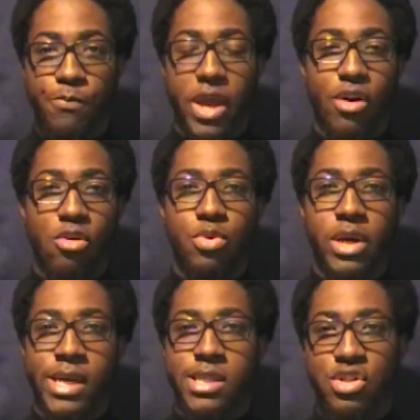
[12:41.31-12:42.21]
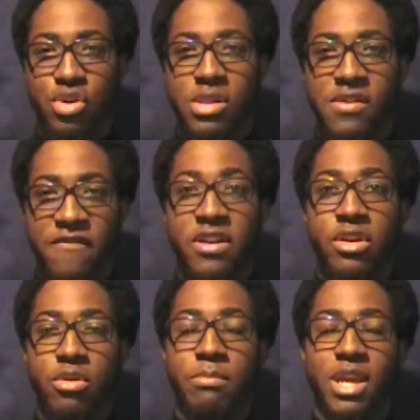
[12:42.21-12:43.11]
I hope you guys enjoyed this
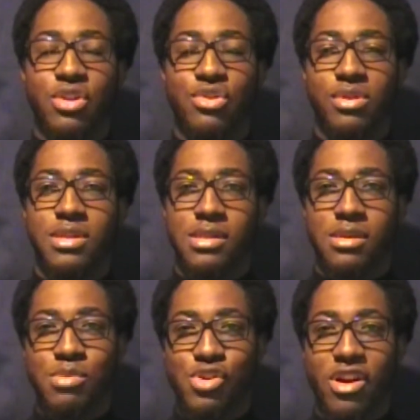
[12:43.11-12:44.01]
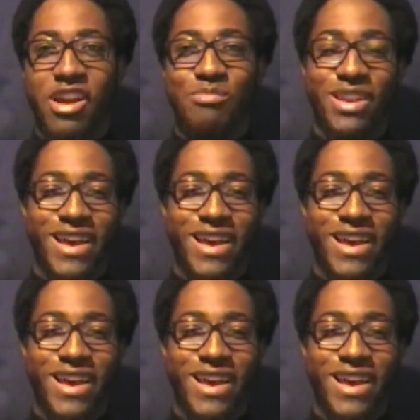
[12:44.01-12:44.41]
video. Make sure to subscribe,